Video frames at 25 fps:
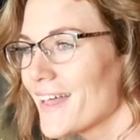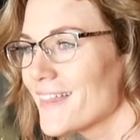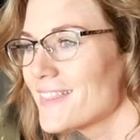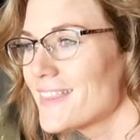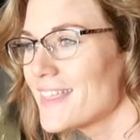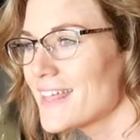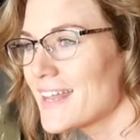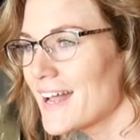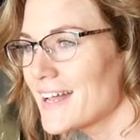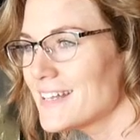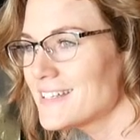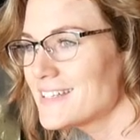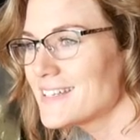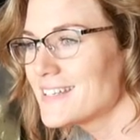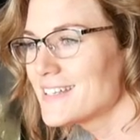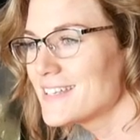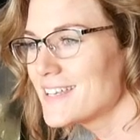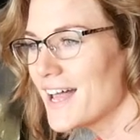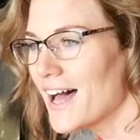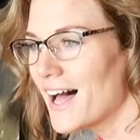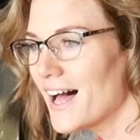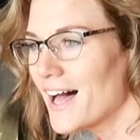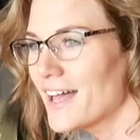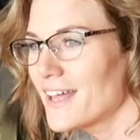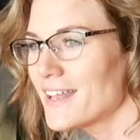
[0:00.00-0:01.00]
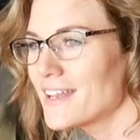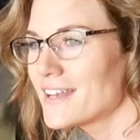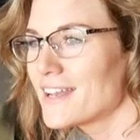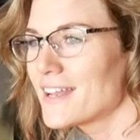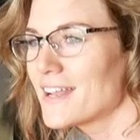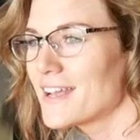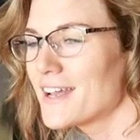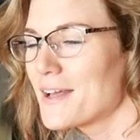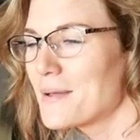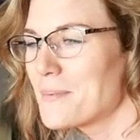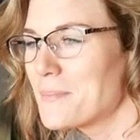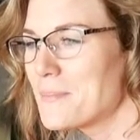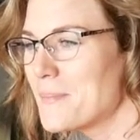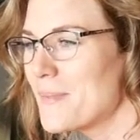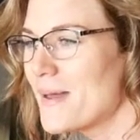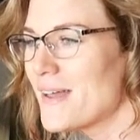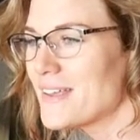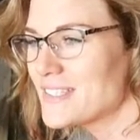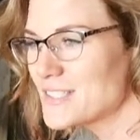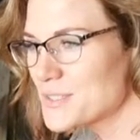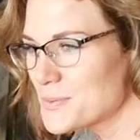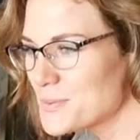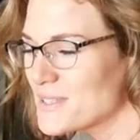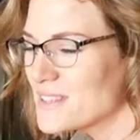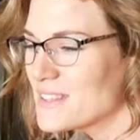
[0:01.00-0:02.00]
that I did not
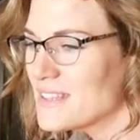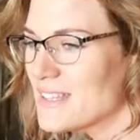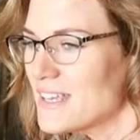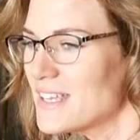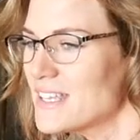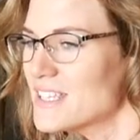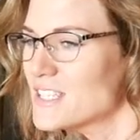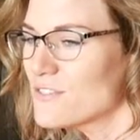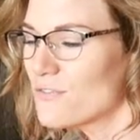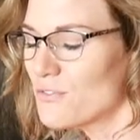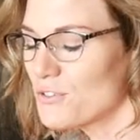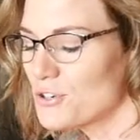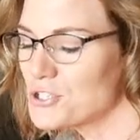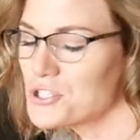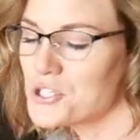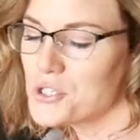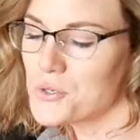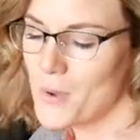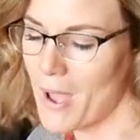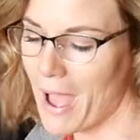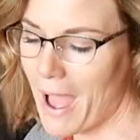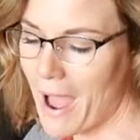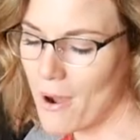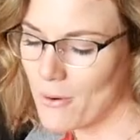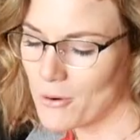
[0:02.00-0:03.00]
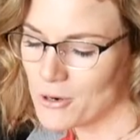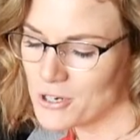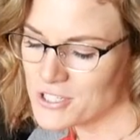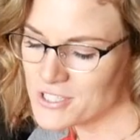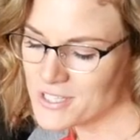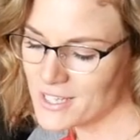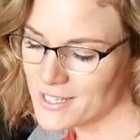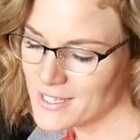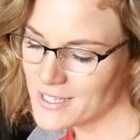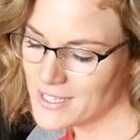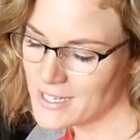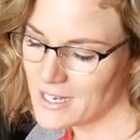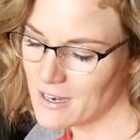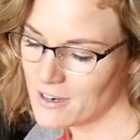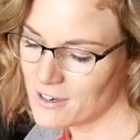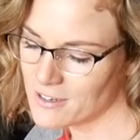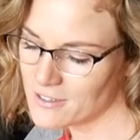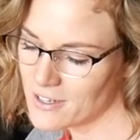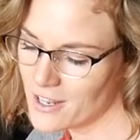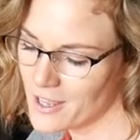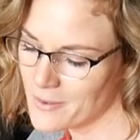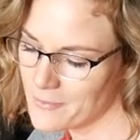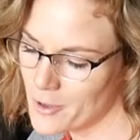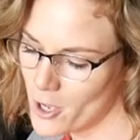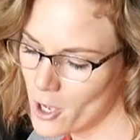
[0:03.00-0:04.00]
mess with this for two hours and then Aaron
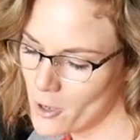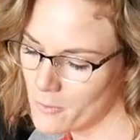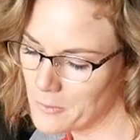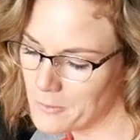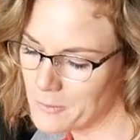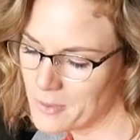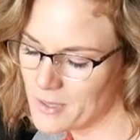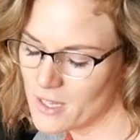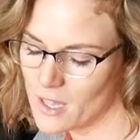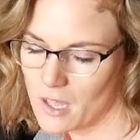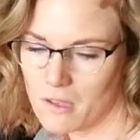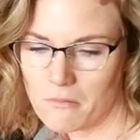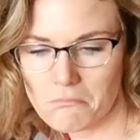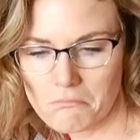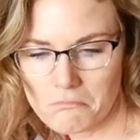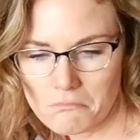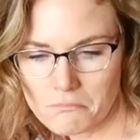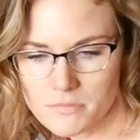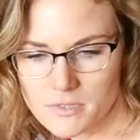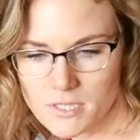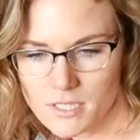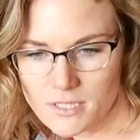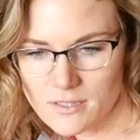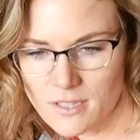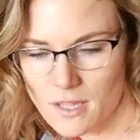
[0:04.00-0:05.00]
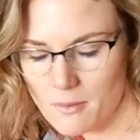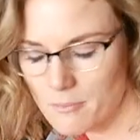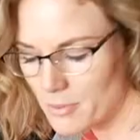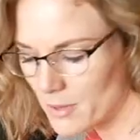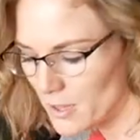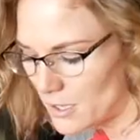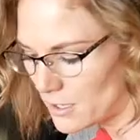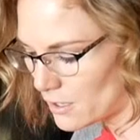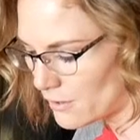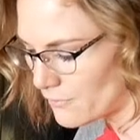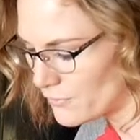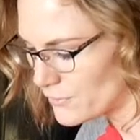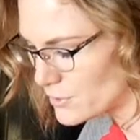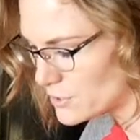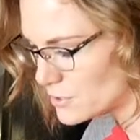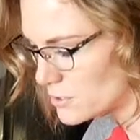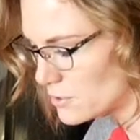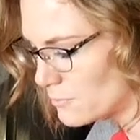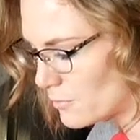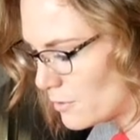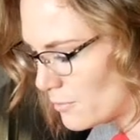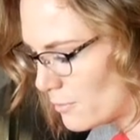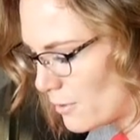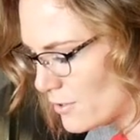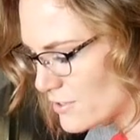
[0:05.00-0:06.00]
come home and be like, take that plate off, there's two
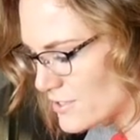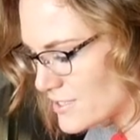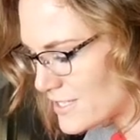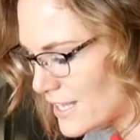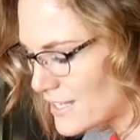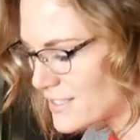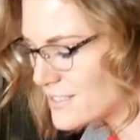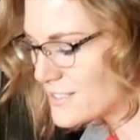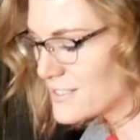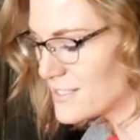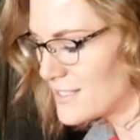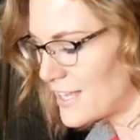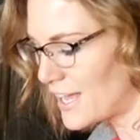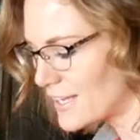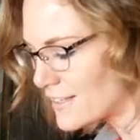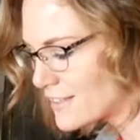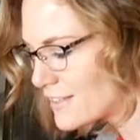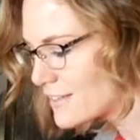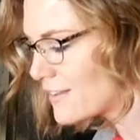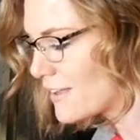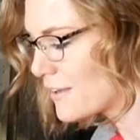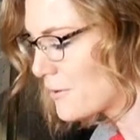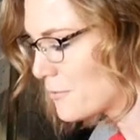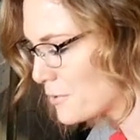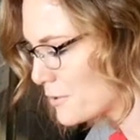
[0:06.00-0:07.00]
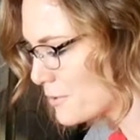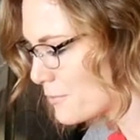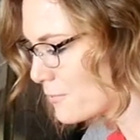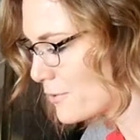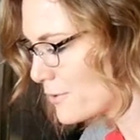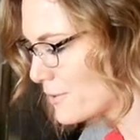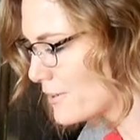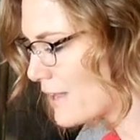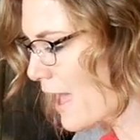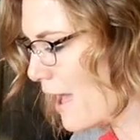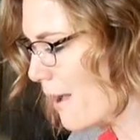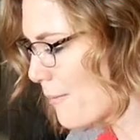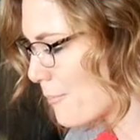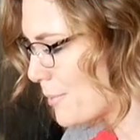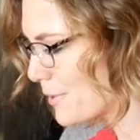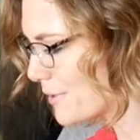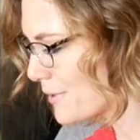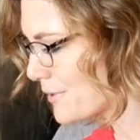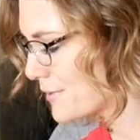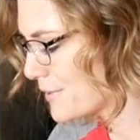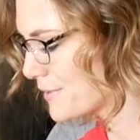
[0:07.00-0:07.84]
more bowls. That's exactly like what would happen.